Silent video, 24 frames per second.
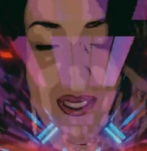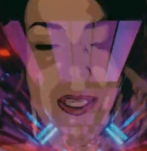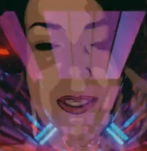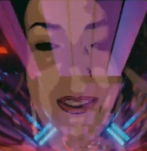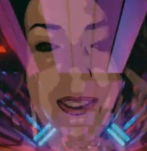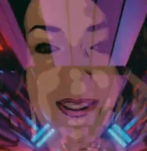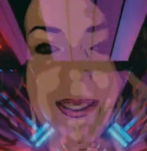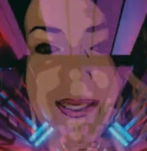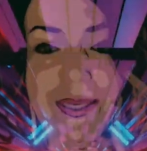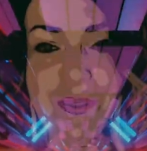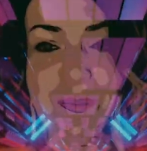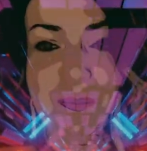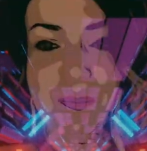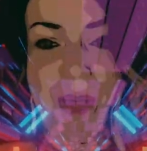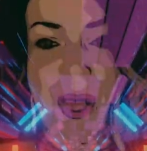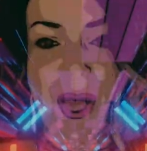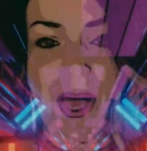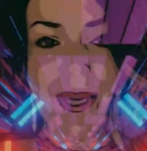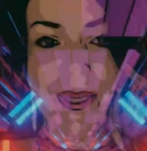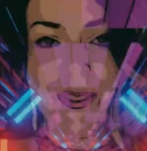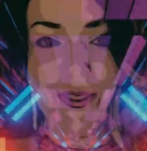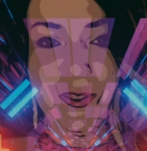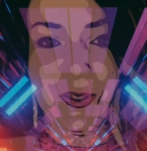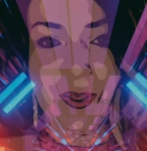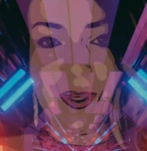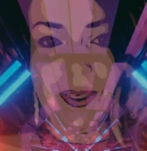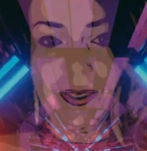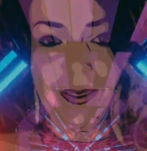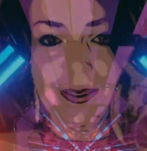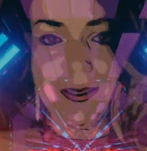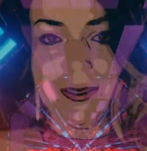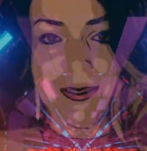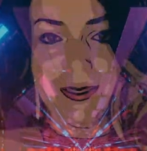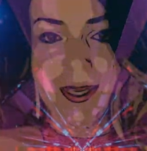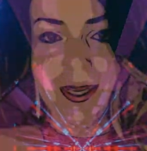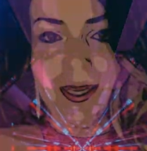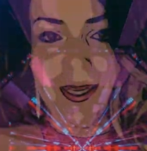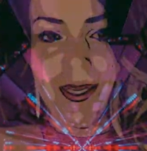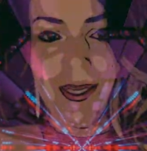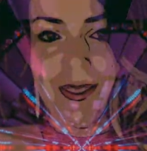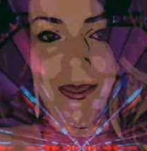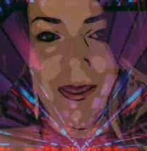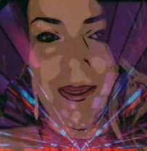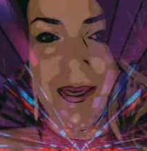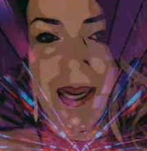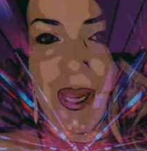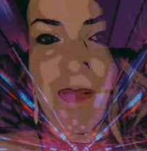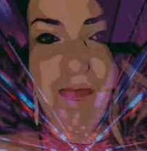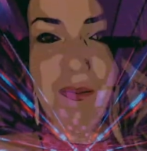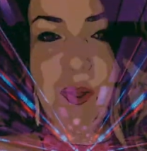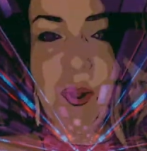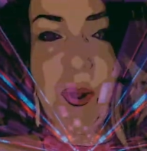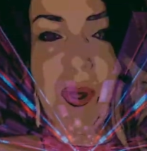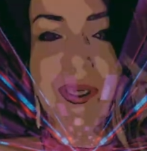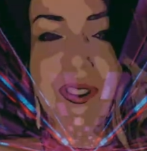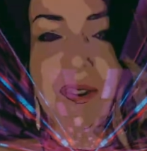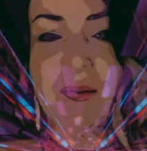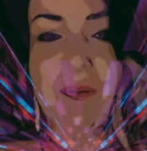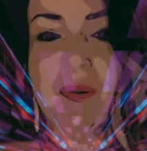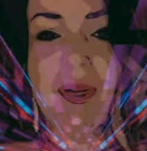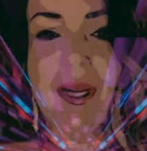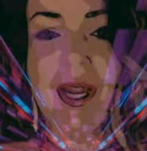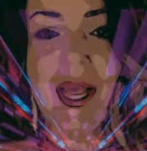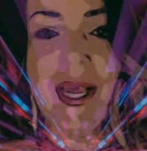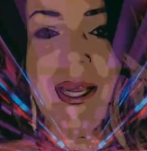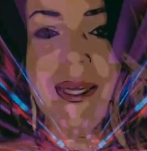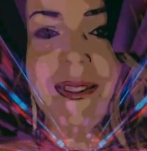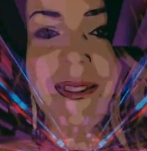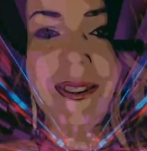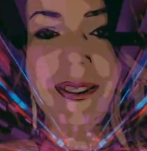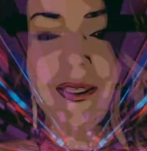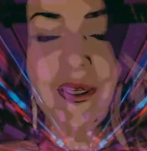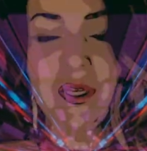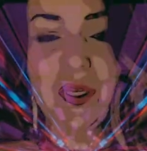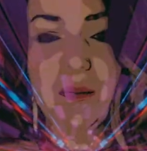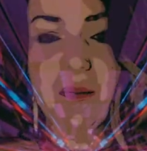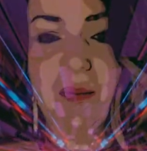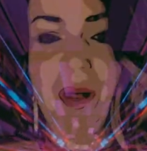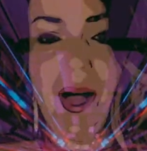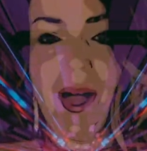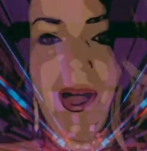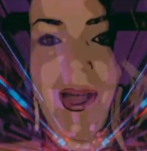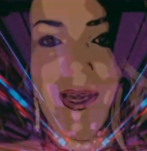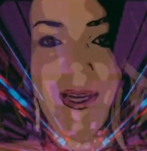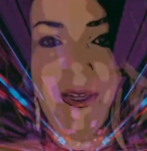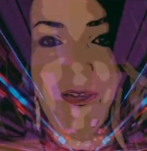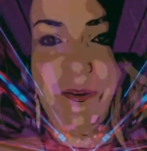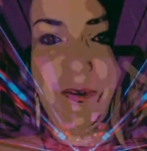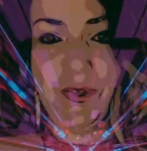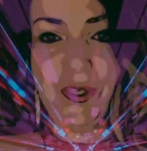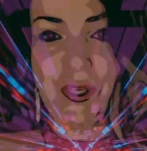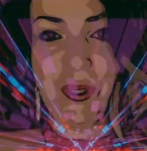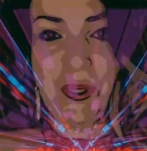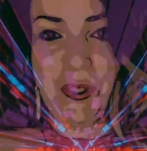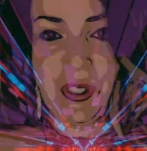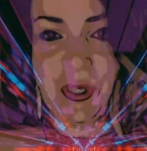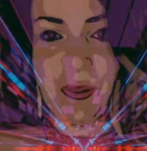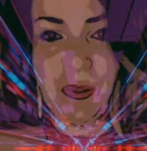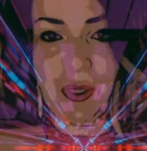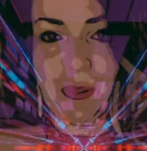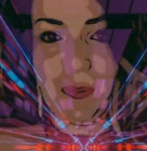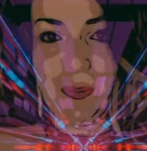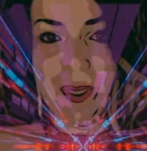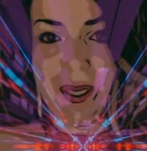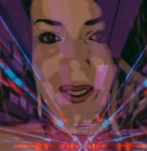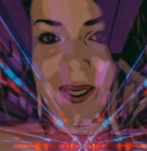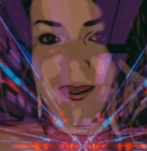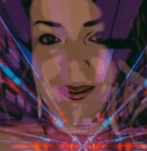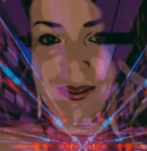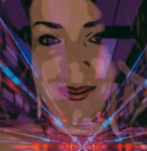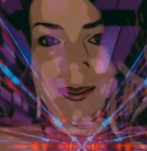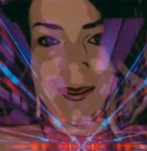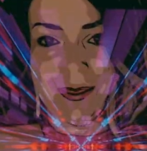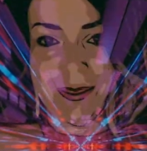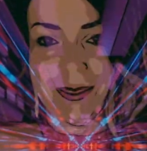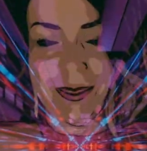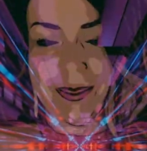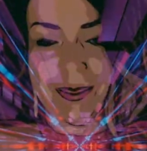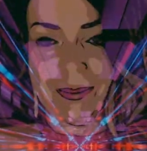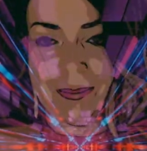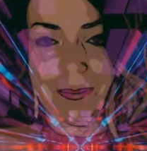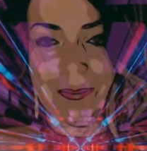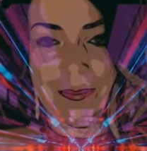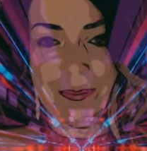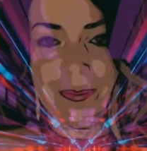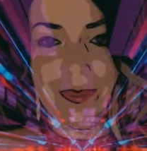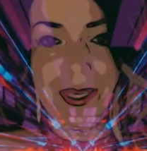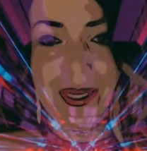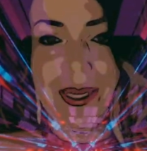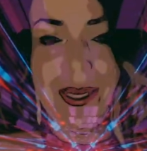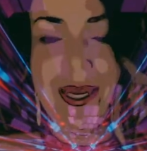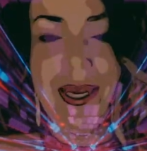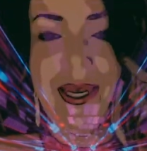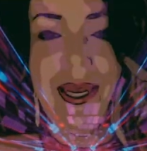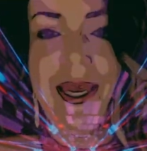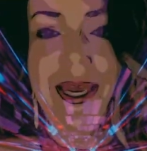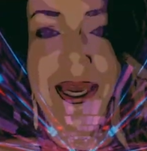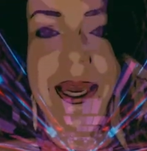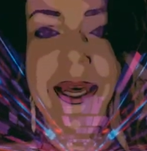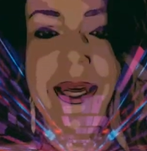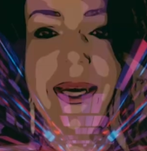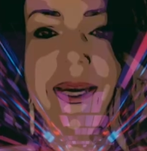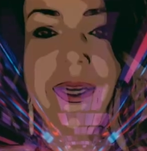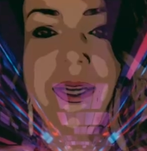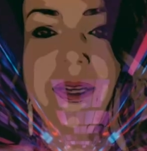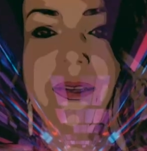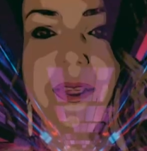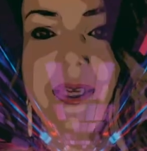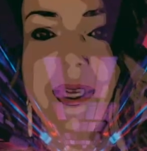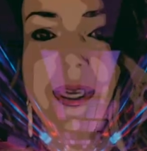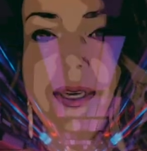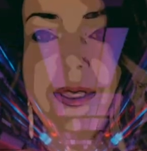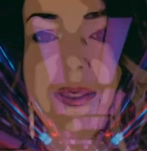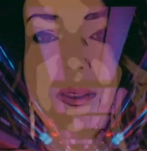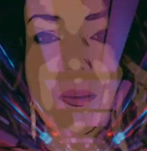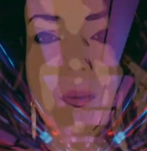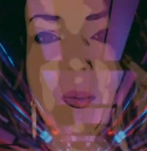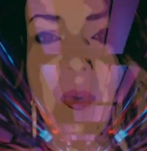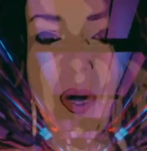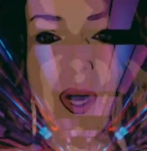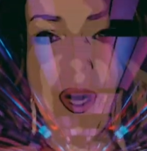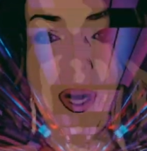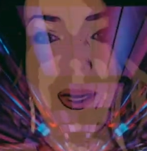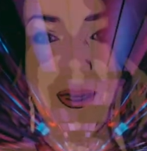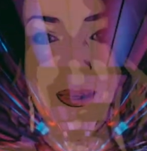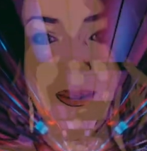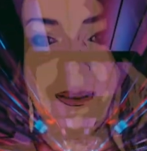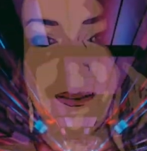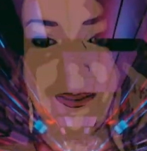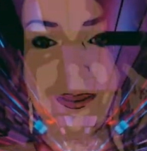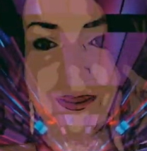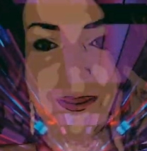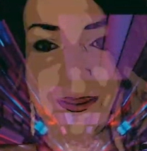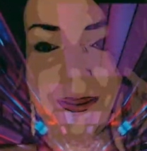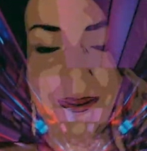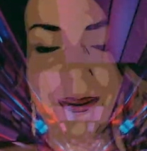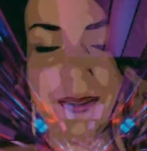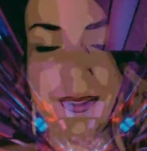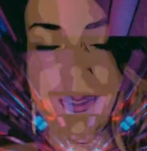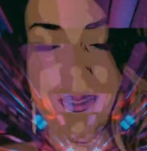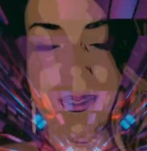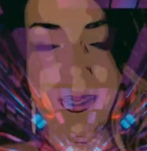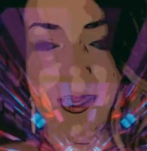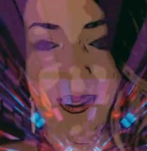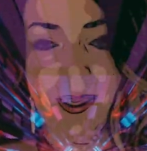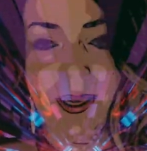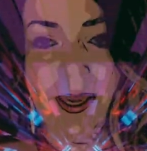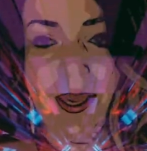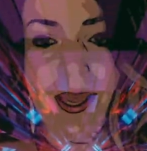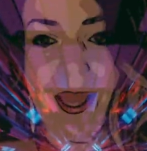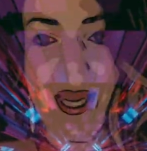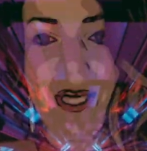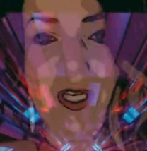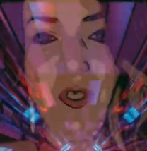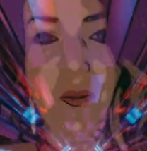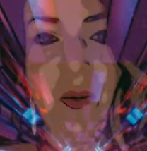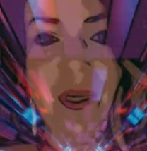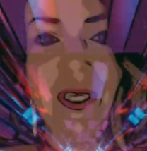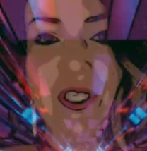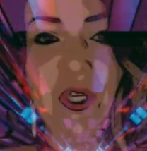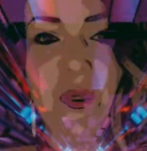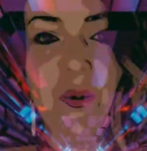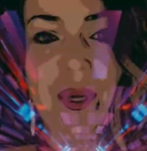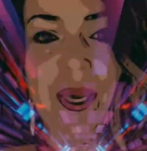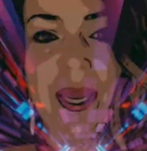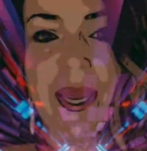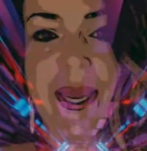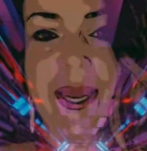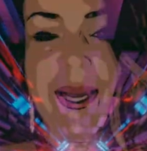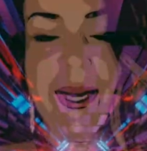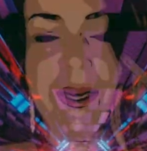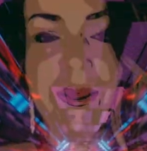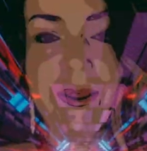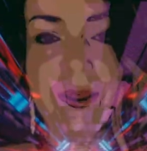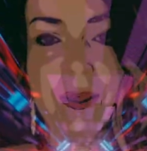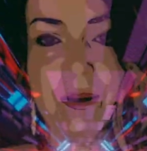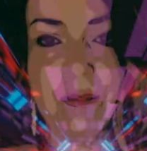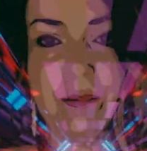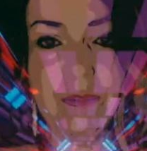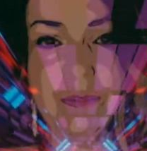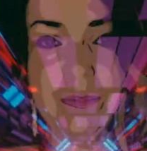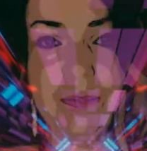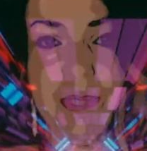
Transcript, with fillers: the little mantras that I'm going to place in your mind for you to repeat. Hear these words, and when you hear them,